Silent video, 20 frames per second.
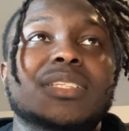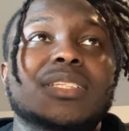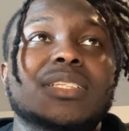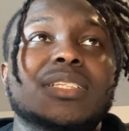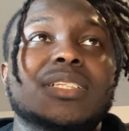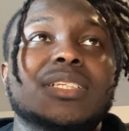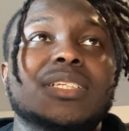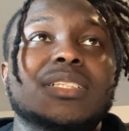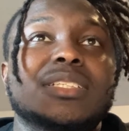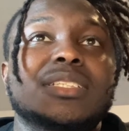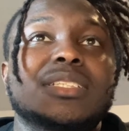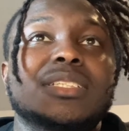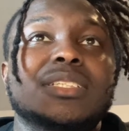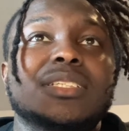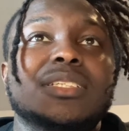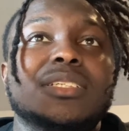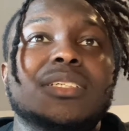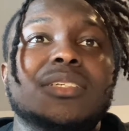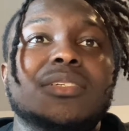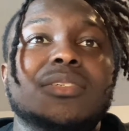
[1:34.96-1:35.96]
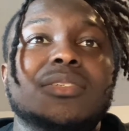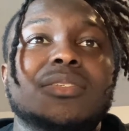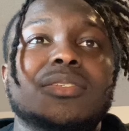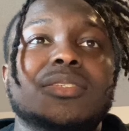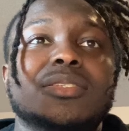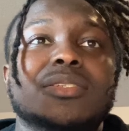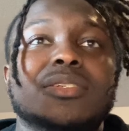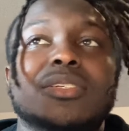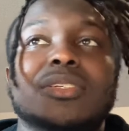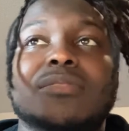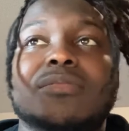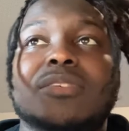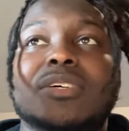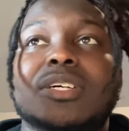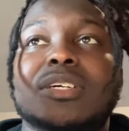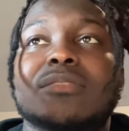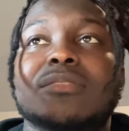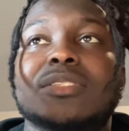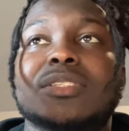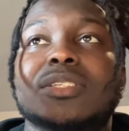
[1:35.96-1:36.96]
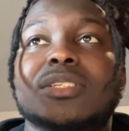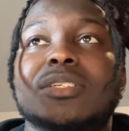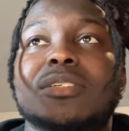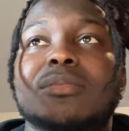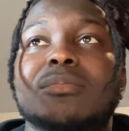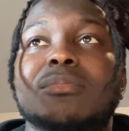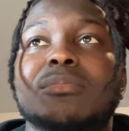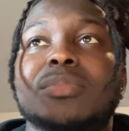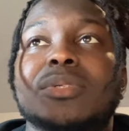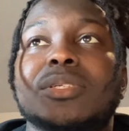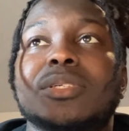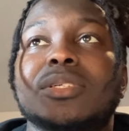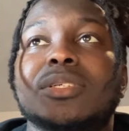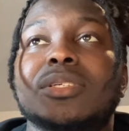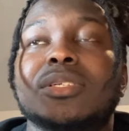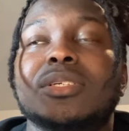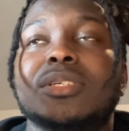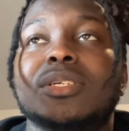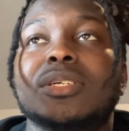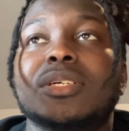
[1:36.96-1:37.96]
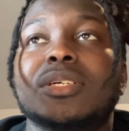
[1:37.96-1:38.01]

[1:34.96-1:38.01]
Let's see who the starter five is going to be.